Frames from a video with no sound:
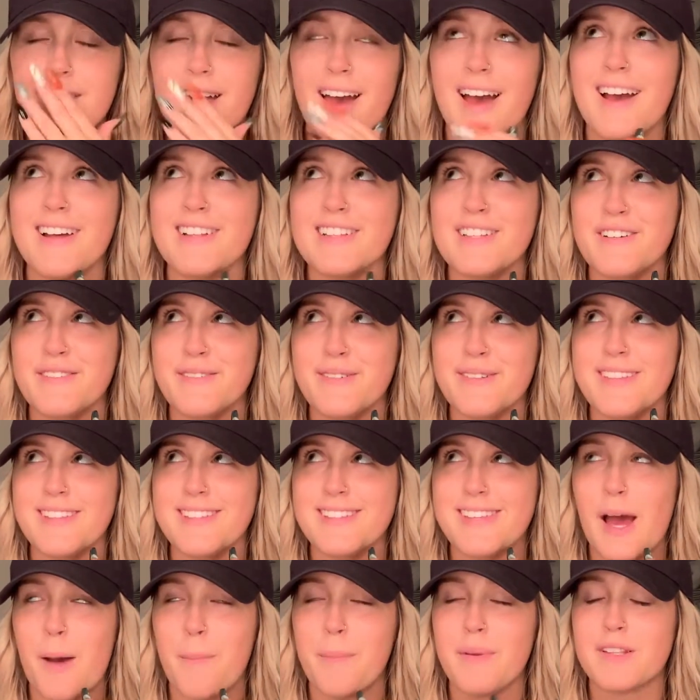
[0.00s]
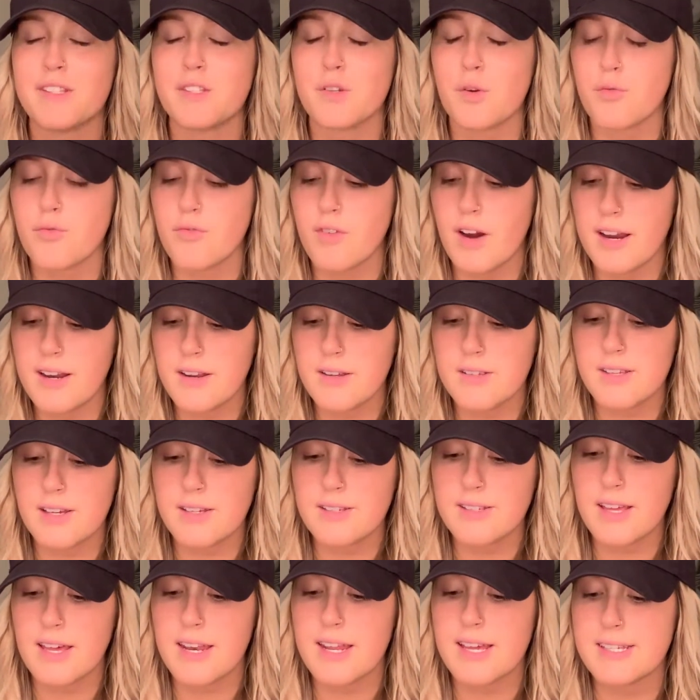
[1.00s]
I love when this happens. Right as I
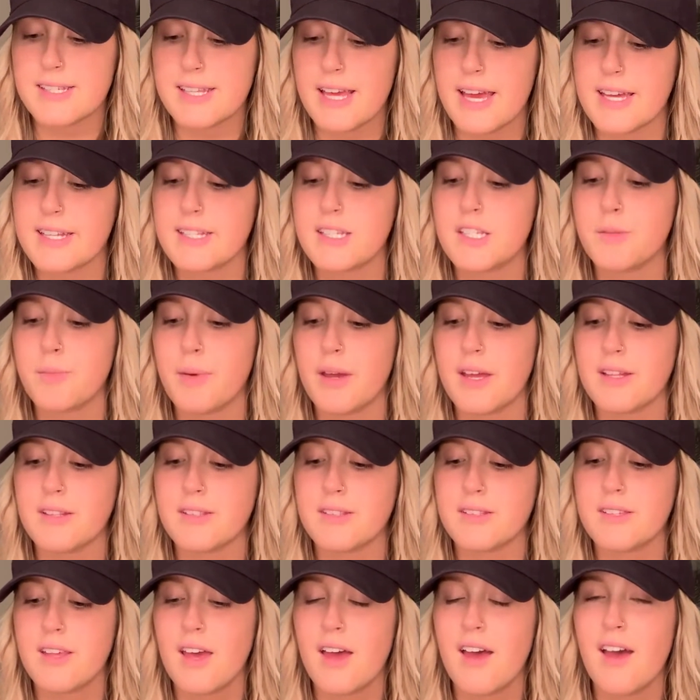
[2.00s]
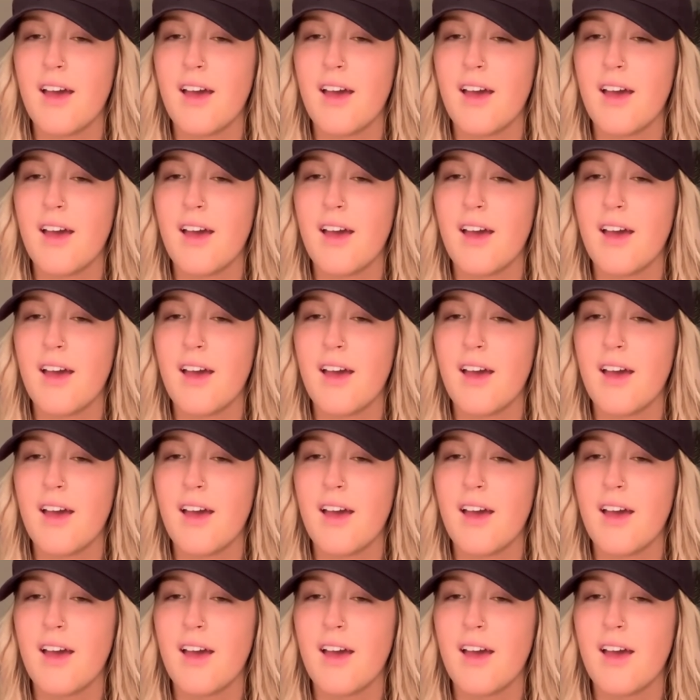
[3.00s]
said his head spins,